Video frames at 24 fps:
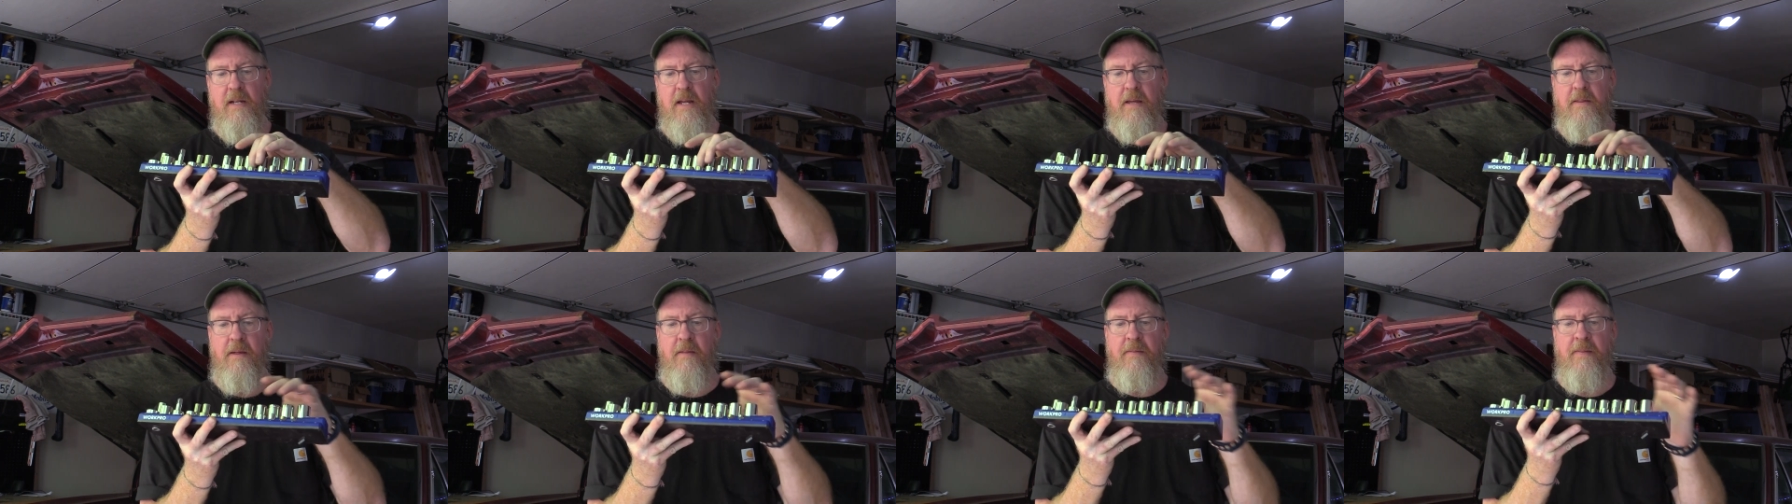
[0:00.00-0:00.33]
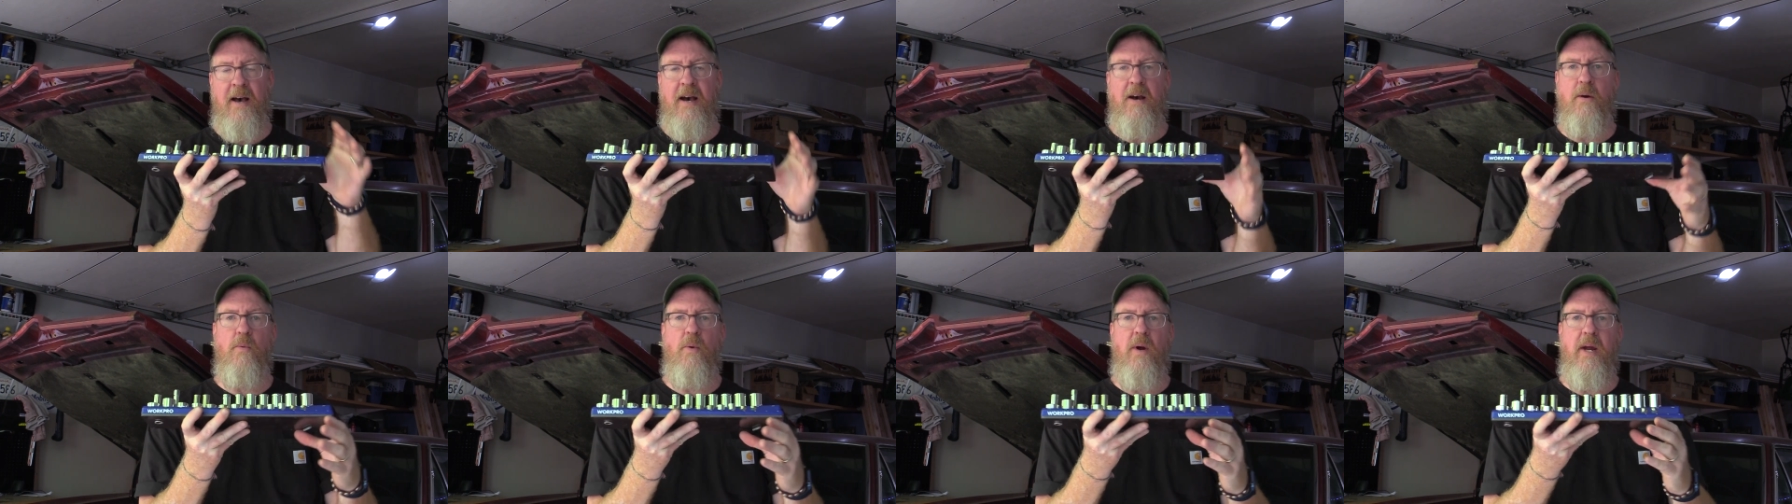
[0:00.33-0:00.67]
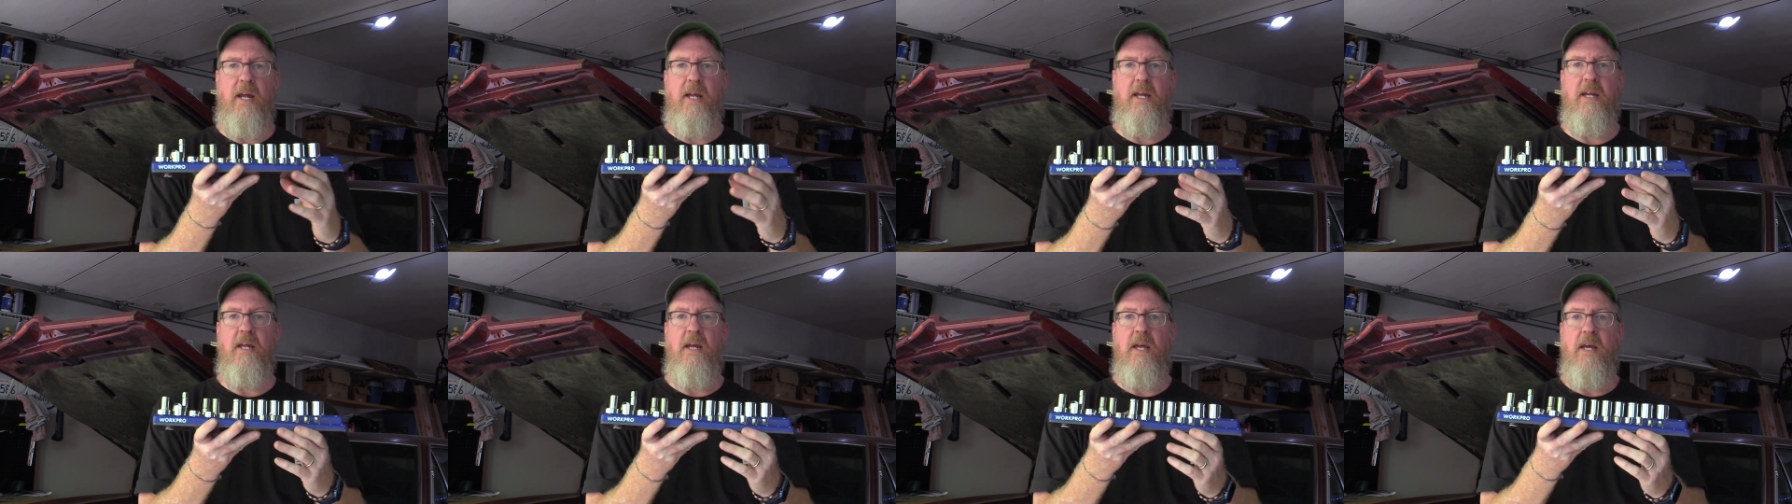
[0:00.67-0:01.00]
And then that
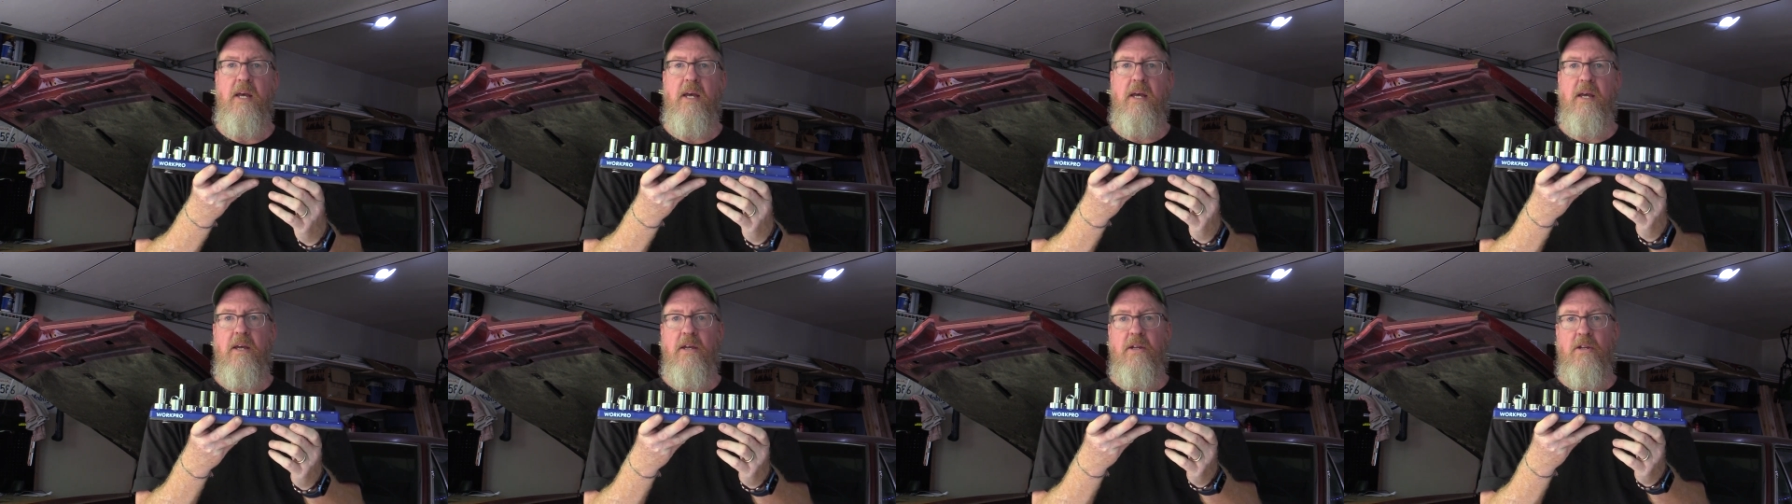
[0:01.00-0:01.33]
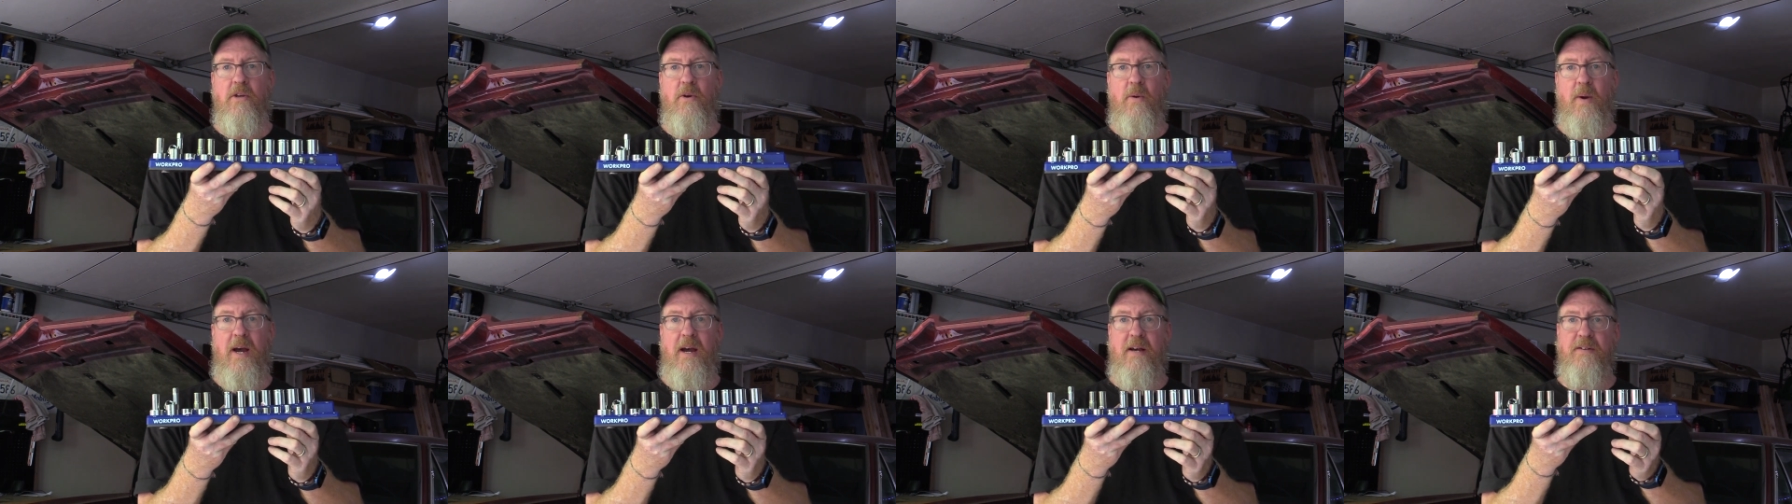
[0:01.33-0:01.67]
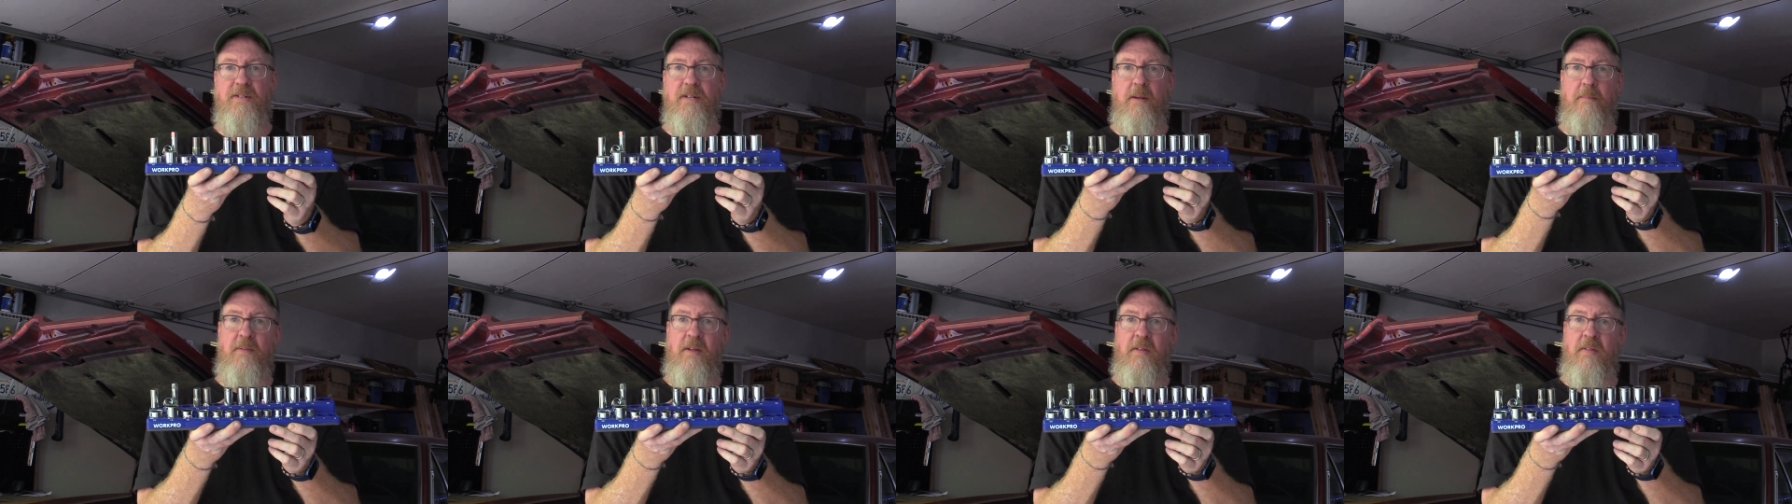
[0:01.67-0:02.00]
way you have
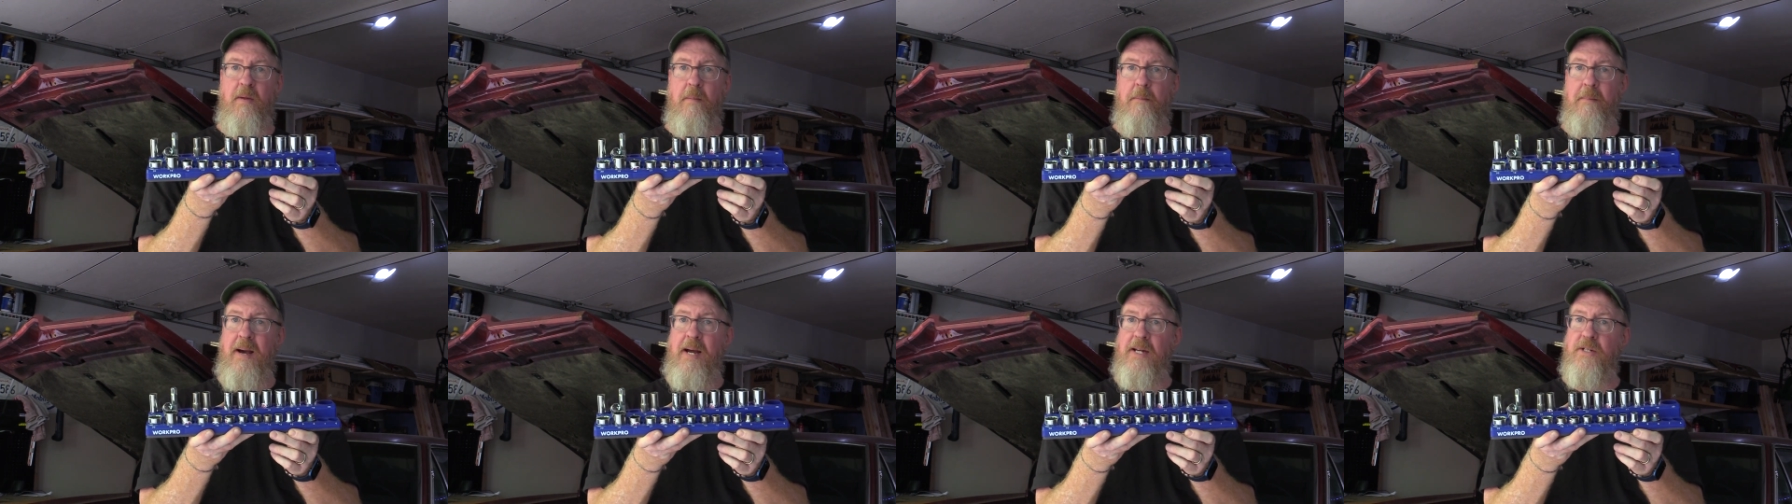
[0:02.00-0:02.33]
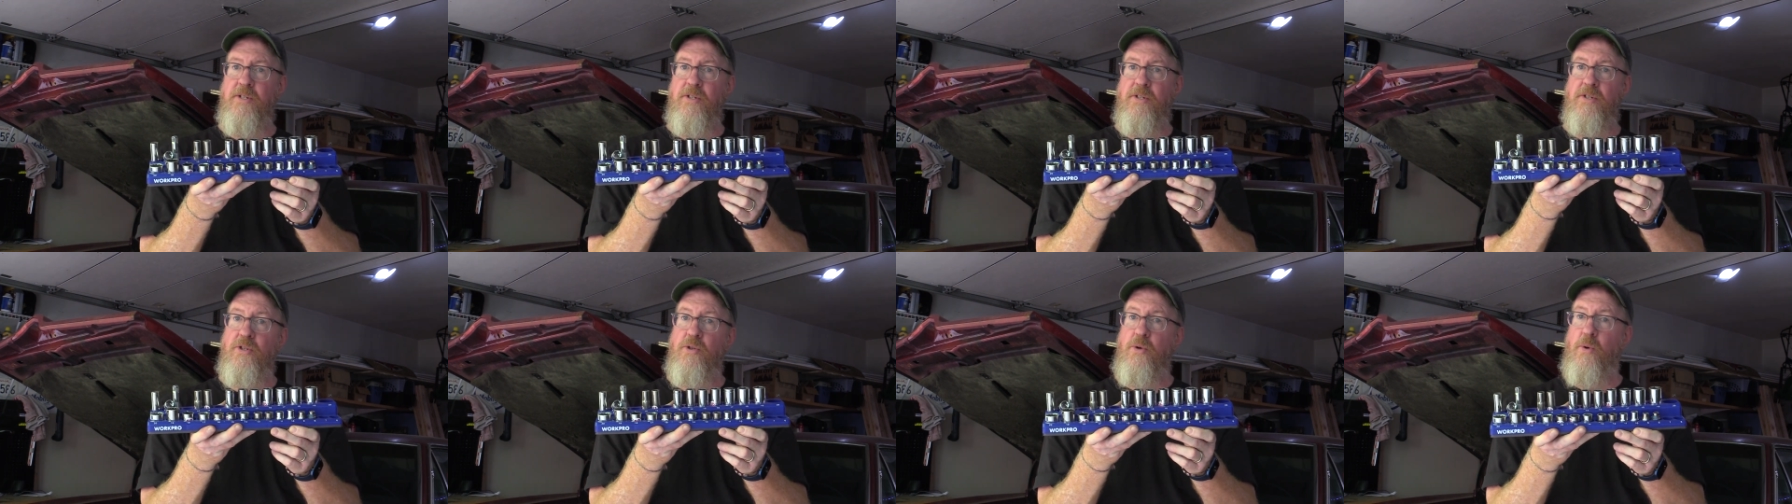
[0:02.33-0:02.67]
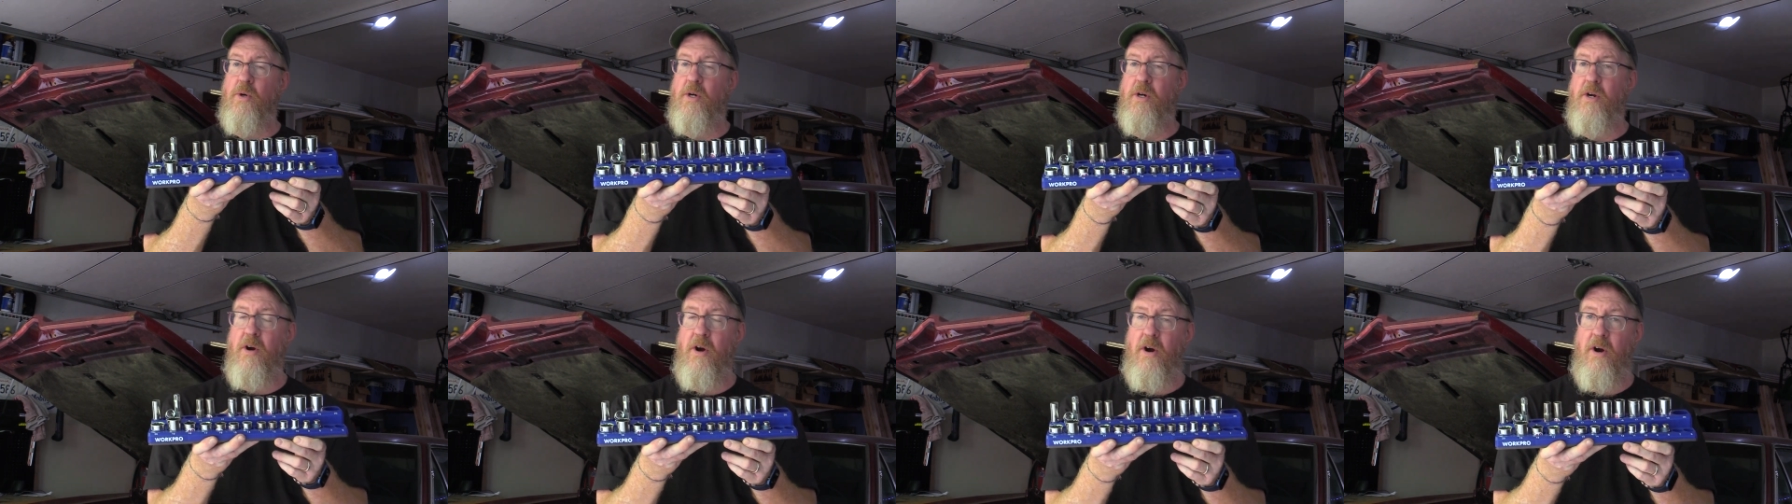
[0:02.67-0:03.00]
something that matches
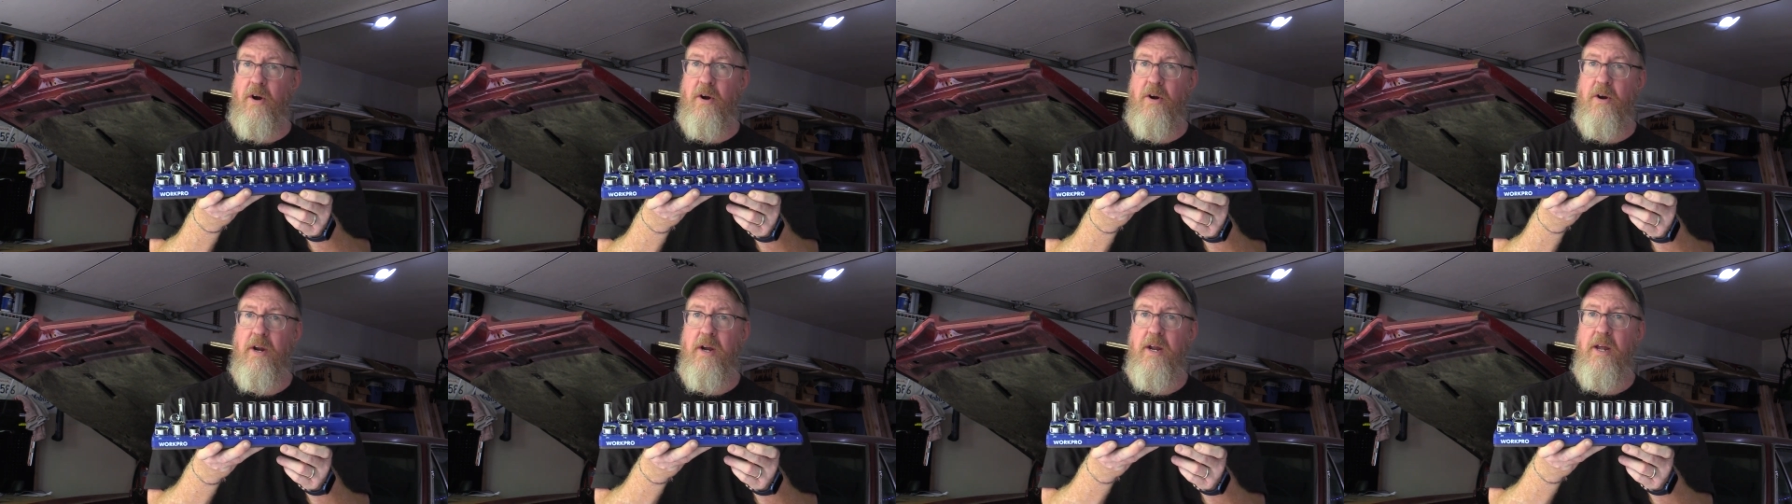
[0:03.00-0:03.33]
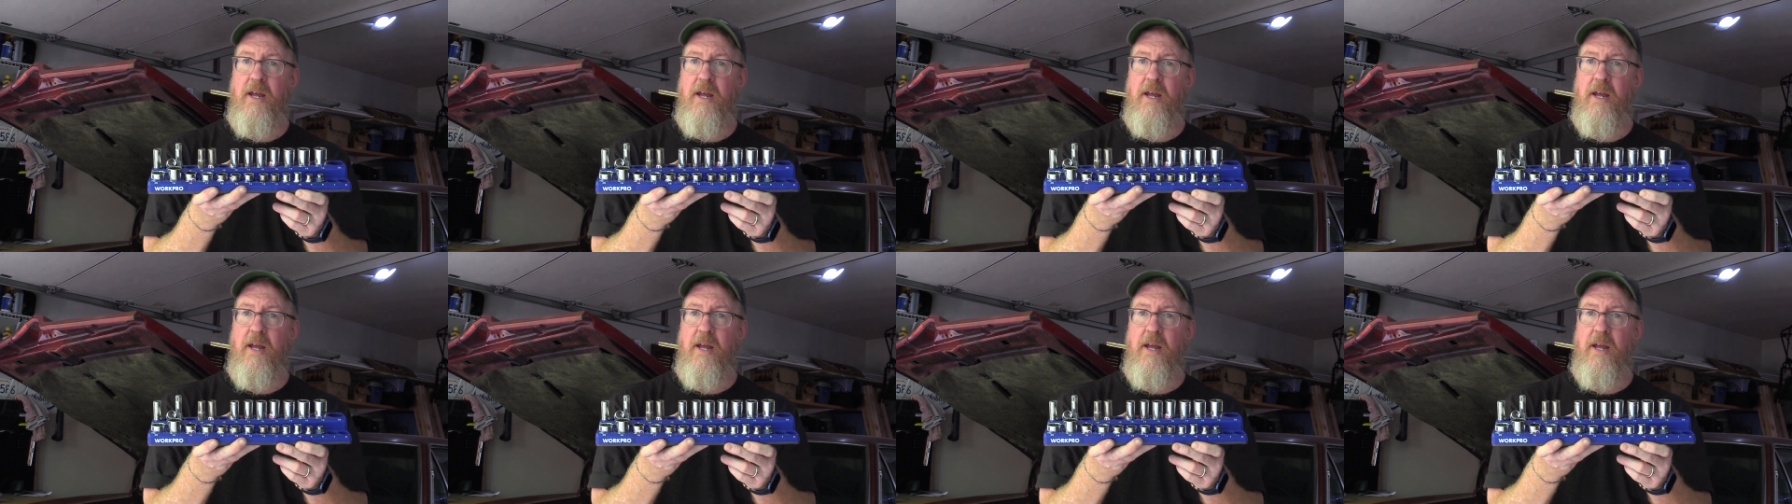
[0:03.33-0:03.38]
your car.